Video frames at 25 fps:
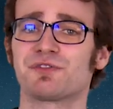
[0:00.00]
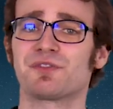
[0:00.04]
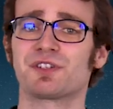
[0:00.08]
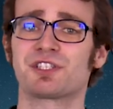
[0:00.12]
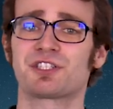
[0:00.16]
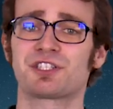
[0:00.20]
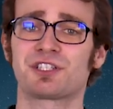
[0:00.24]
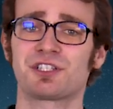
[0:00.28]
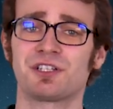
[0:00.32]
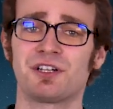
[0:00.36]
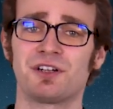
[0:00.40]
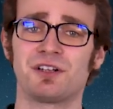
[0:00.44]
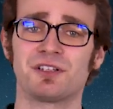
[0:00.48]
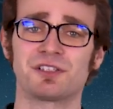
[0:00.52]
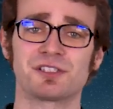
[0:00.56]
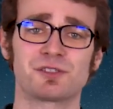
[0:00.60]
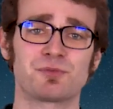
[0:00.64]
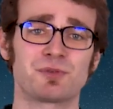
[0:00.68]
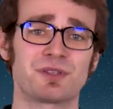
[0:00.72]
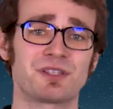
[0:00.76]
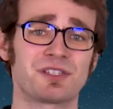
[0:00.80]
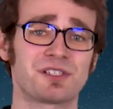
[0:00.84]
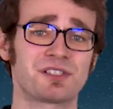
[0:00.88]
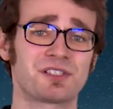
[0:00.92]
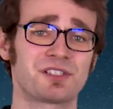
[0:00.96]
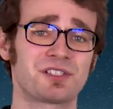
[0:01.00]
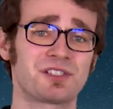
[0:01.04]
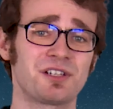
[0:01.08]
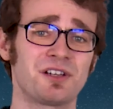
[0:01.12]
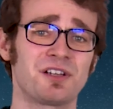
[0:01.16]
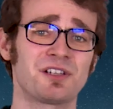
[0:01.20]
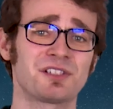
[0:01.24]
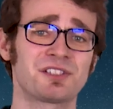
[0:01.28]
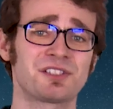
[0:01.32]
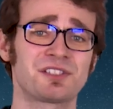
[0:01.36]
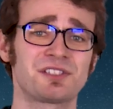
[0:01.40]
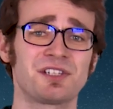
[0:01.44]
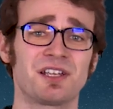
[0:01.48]
of a chance with the
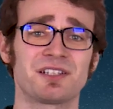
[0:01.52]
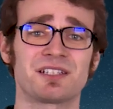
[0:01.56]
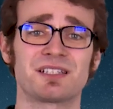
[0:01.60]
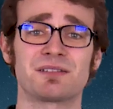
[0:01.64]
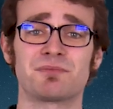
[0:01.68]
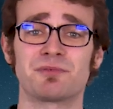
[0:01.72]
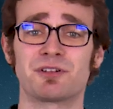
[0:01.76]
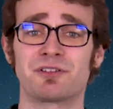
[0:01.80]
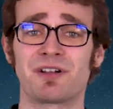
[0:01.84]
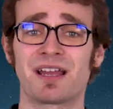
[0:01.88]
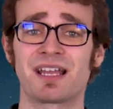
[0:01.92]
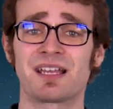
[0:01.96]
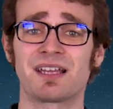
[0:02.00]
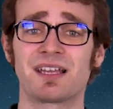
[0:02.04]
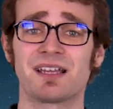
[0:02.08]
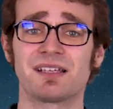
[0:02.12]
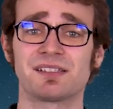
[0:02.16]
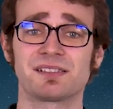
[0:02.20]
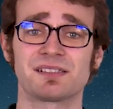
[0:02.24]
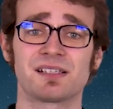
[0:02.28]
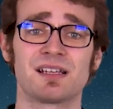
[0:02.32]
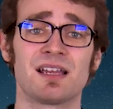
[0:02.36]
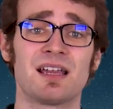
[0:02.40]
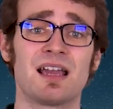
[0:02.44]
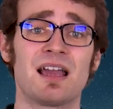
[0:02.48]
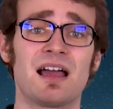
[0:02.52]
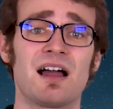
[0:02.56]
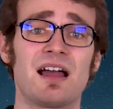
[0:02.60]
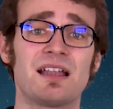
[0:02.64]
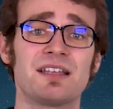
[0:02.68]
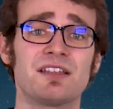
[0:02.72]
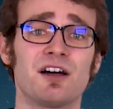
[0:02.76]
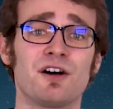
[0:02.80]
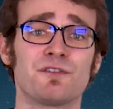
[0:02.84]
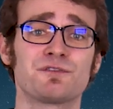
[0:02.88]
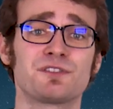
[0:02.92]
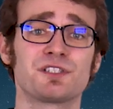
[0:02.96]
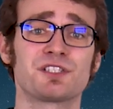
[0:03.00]
star-studded Merengues,
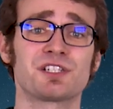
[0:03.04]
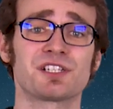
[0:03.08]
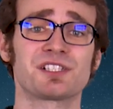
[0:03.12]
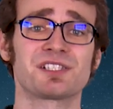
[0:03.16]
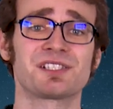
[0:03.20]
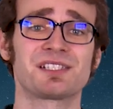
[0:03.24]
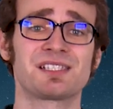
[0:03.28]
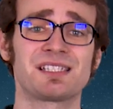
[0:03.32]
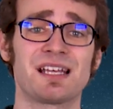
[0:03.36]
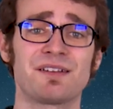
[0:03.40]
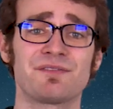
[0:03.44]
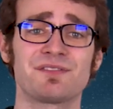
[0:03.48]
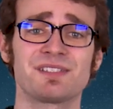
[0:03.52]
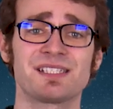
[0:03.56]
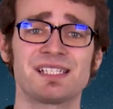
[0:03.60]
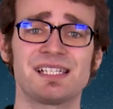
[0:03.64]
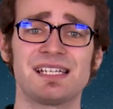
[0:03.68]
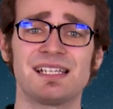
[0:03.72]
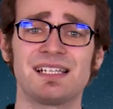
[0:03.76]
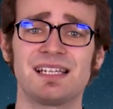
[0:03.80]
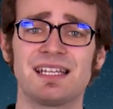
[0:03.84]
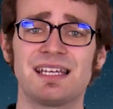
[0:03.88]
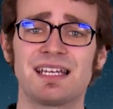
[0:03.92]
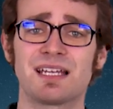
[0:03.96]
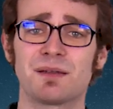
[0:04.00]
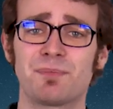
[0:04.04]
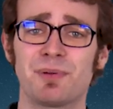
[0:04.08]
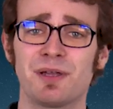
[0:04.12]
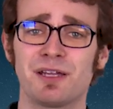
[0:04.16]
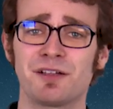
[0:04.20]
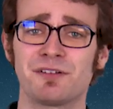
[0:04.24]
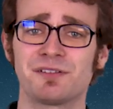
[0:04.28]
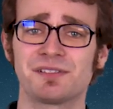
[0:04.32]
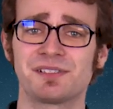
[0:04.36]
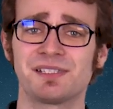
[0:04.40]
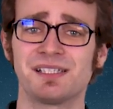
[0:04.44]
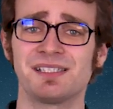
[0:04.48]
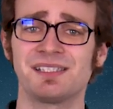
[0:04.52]
and after just 17 league
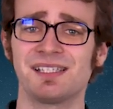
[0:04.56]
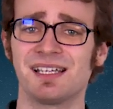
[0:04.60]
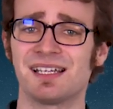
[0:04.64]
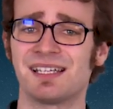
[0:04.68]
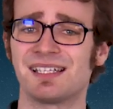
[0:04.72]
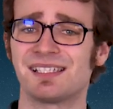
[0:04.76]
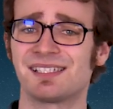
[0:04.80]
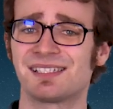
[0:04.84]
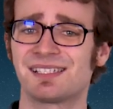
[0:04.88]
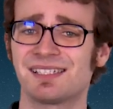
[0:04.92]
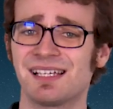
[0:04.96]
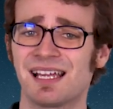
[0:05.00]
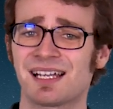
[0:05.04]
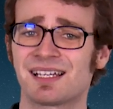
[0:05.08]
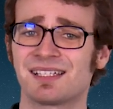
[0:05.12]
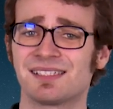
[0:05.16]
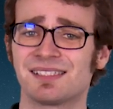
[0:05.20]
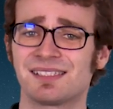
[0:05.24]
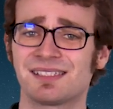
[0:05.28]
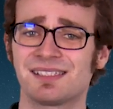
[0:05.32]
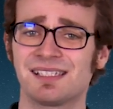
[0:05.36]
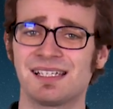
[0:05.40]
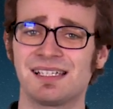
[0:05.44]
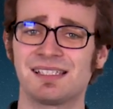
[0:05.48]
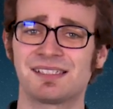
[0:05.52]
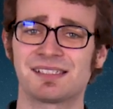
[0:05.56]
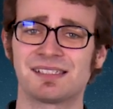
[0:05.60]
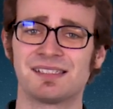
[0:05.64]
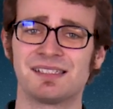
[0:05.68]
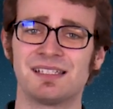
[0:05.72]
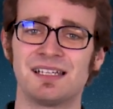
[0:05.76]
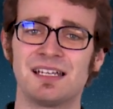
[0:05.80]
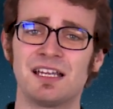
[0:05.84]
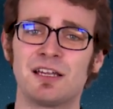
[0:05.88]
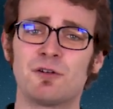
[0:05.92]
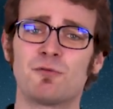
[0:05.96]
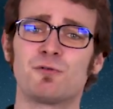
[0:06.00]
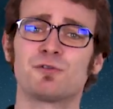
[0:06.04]
appearances in his second season,
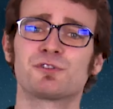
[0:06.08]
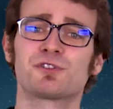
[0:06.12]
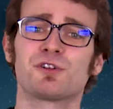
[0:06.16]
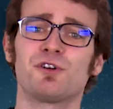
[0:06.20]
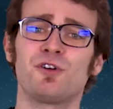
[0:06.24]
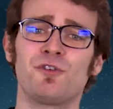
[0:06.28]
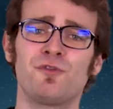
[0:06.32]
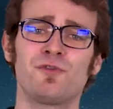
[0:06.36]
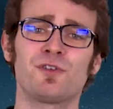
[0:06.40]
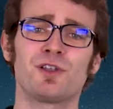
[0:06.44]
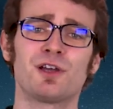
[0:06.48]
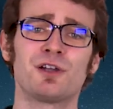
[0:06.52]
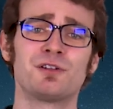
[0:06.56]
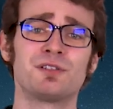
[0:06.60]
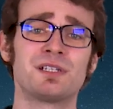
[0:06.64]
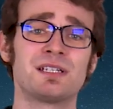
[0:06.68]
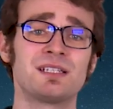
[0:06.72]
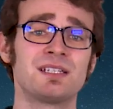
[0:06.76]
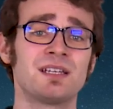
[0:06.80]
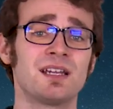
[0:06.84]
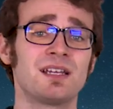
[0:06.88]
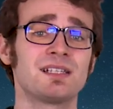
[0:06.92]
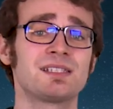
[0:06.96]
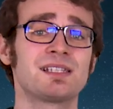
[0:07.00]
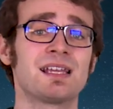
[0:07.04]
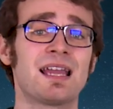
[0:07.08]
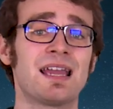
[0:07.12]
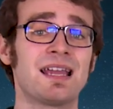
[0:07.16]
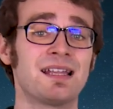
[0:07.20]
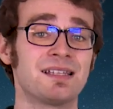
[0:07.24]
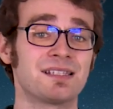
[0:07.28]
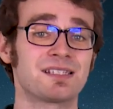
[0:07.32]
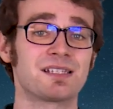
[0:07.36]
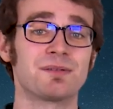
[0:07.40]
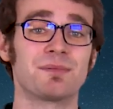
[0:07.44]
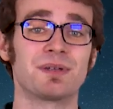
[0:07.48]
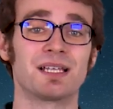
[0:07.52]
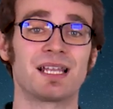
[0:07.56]
was offloaded to
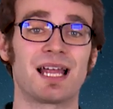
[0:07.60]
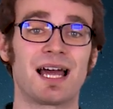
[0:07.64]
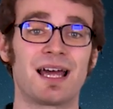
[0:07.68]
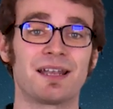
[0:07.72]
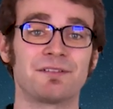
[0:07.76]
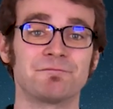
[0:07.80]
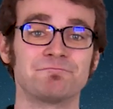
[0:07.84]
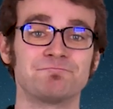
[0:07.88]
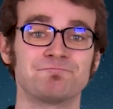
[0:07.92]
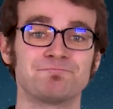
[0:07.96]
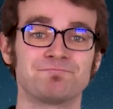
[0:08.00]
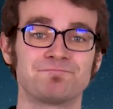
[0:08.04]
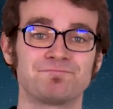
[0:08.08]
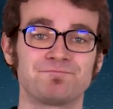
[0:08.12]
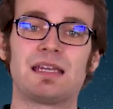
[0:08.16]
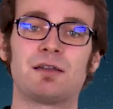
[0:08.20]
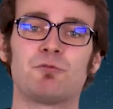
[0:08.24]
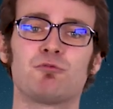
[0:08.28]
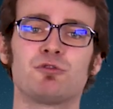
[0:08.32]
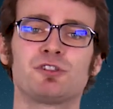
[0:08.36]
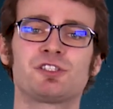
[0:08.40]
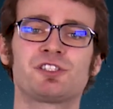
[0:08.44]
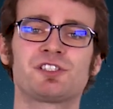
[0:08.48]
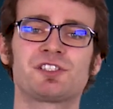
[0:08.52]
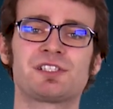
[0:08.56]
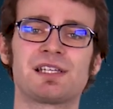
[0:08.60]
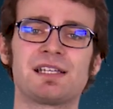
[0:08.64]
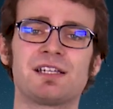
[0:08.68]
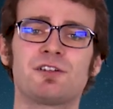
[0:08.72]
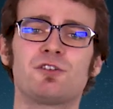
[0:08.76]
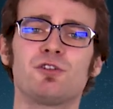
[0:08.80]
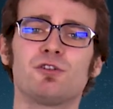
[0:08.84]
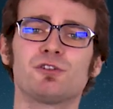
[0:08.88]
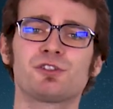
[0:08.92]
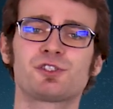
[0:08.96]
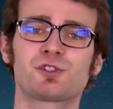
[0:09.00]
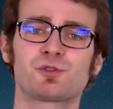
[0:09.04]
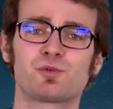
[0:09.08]
Inter Milan. It was
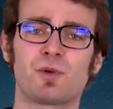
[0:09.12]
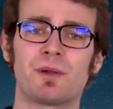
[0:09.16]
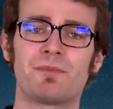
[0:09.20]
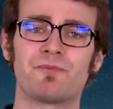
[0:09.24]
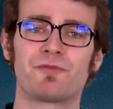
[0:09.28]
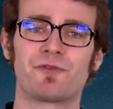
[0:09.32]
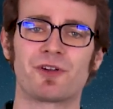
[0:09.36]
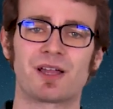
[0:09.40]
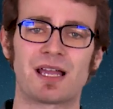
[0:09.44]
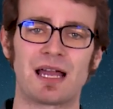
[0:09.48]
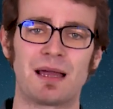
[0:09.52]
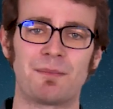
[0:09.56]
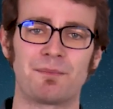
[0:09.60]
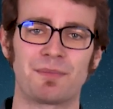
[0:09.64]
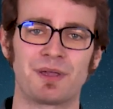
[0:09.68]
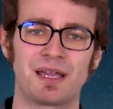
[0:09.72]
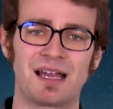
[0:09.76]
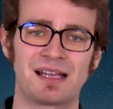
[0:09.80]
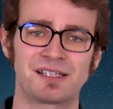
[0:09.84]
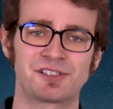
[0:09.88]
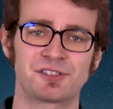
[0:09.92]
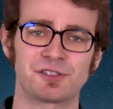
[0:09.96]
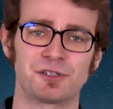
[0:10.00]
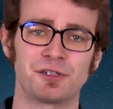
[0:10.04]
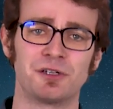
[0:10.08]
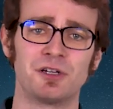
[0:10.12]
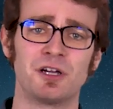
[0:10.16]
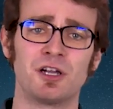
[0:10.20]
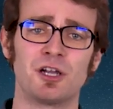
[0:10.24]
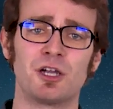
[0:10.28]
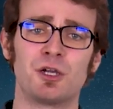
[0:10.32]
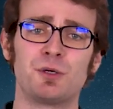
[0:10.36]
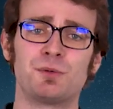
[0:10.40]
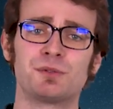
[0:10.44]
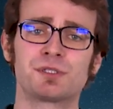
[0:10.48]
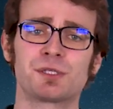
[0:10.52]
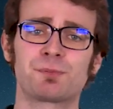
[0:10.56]
sink or swim for Cambiasso, who was